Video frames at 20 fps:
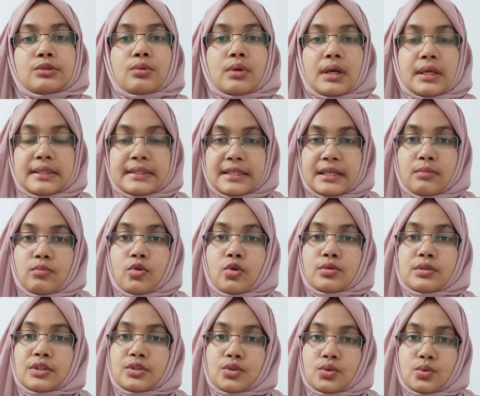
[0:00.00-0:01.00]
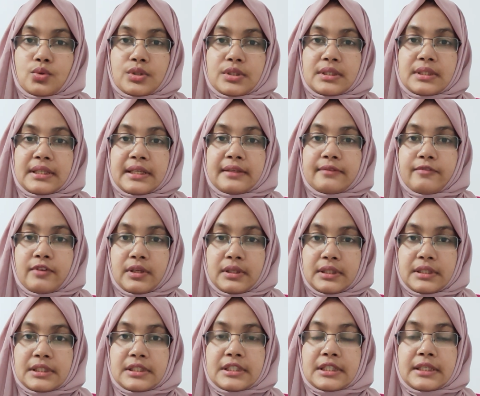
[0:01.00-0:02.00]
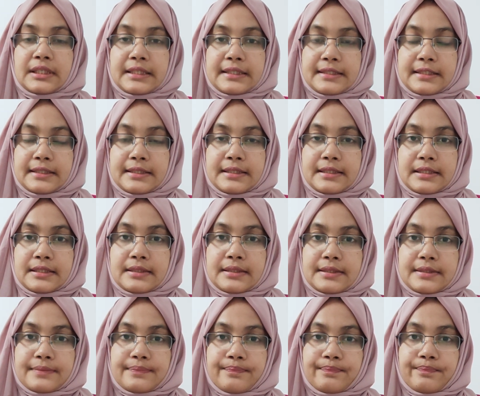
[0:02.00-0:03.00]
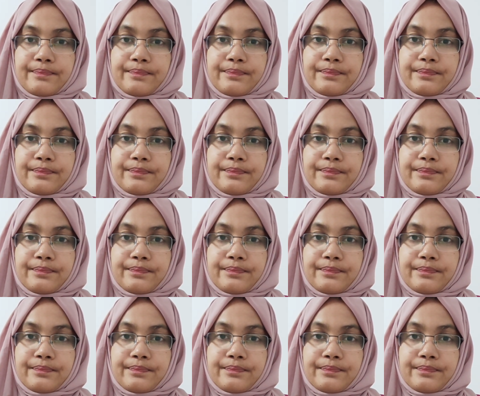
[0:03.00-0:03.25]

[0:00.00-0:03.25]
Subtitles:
to ask about the social and financial assistance